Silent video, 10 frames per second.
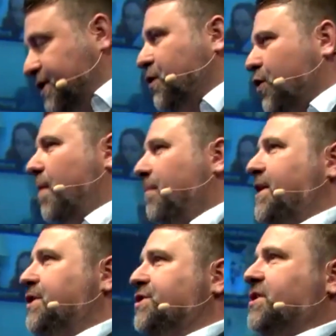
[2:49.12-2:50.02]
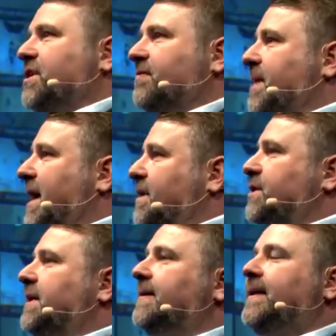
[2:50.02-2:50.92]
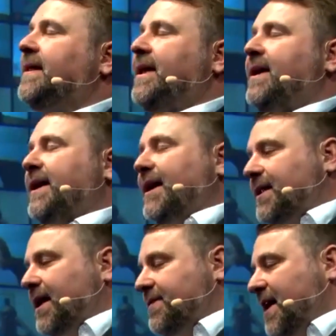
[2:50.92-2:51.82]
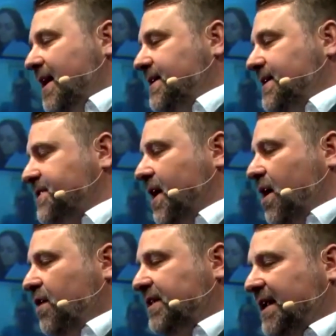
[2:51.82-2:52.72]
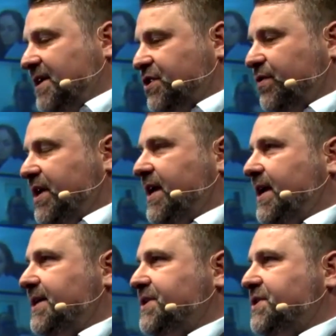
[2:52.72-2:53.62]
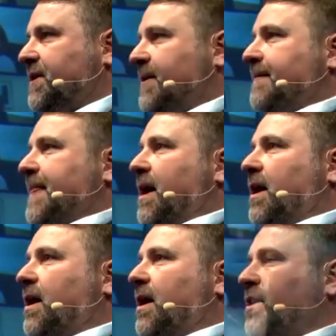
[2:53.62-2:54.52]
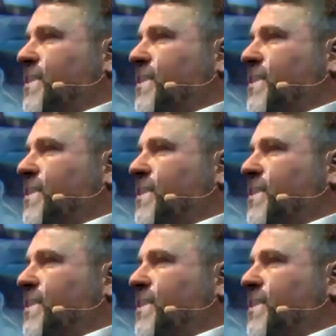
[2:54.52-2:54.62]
quite a big concern for me, actually. And that is that over the last 3 years, I